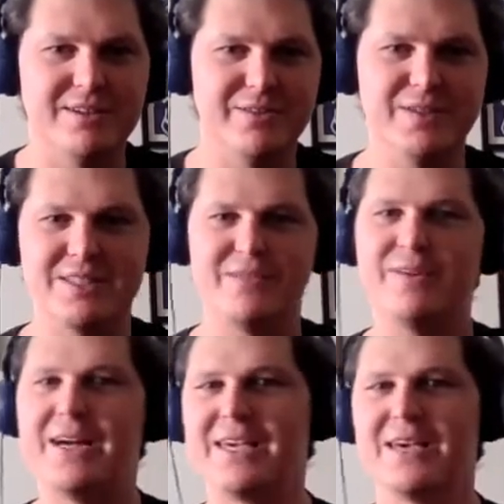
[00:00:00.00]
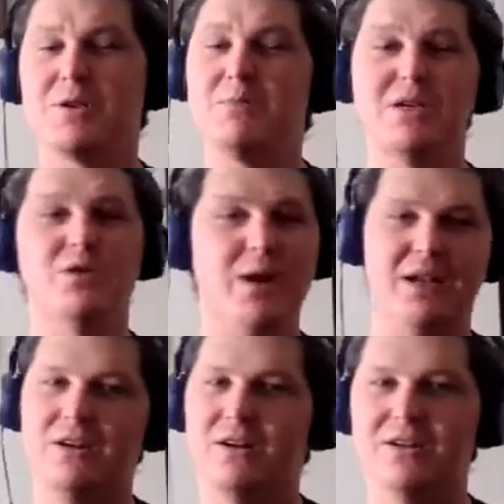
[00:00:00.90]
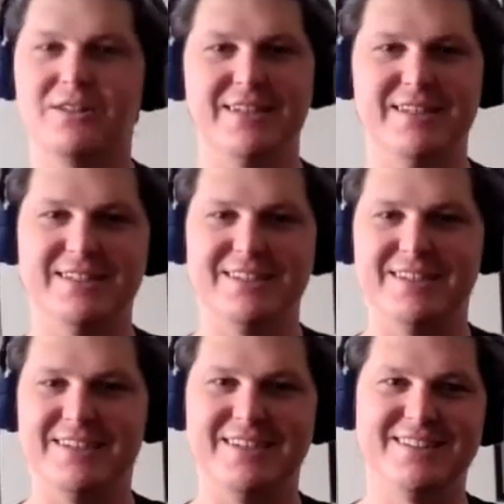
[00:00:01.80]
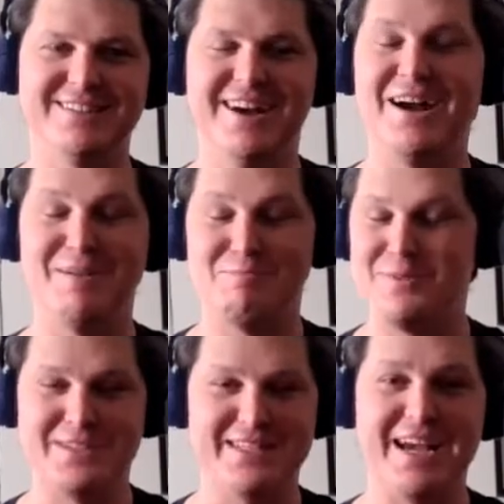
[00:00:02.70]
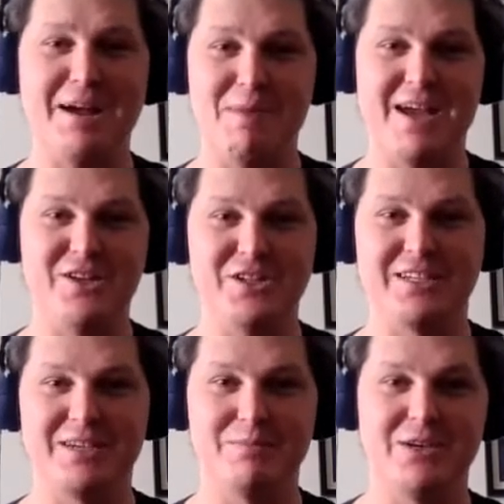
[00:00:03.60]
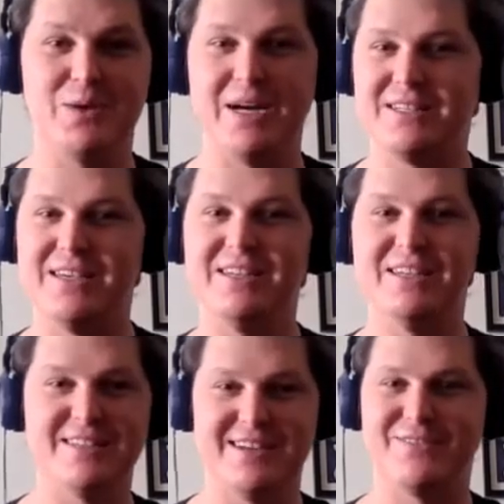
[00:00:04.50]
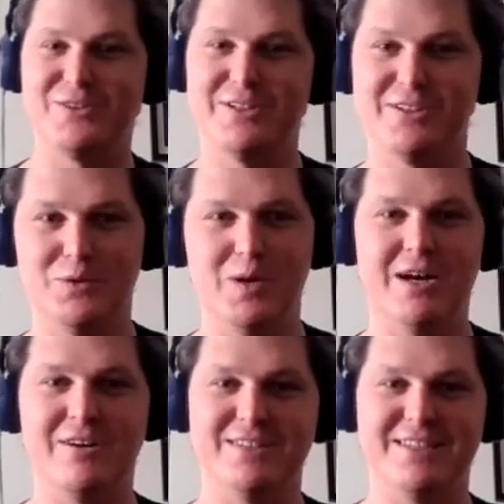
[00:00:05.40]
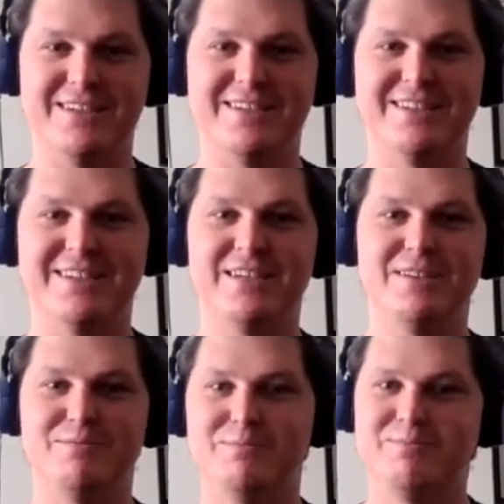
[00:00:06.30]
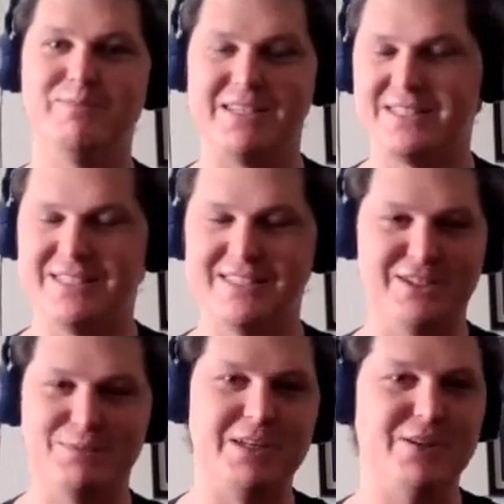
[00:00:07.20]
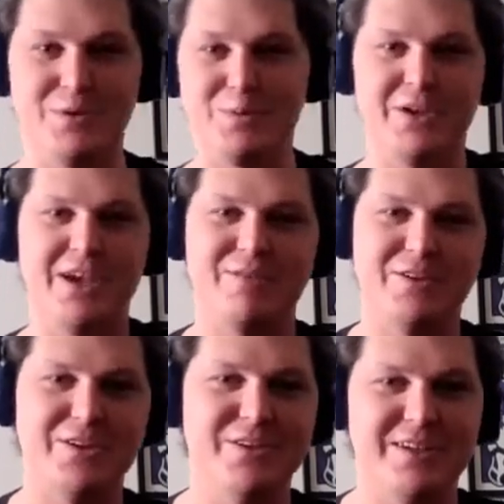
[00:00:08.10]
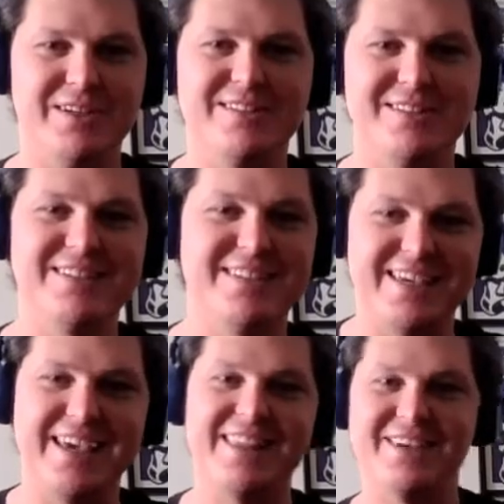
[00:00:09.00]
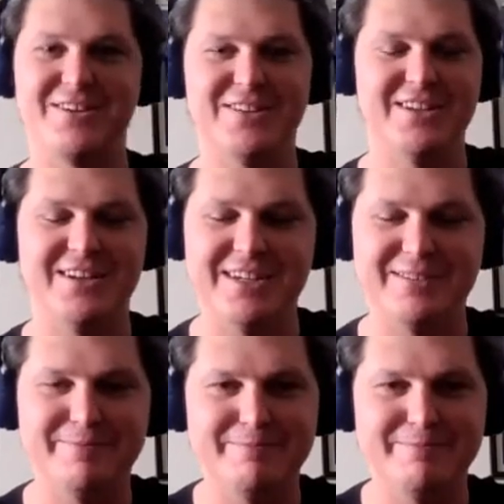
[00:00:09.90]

Obviously, fight camp can be quite long, and I imagine it can be quite tedious after a little while to basically just be doing what you have to do to get there on the night.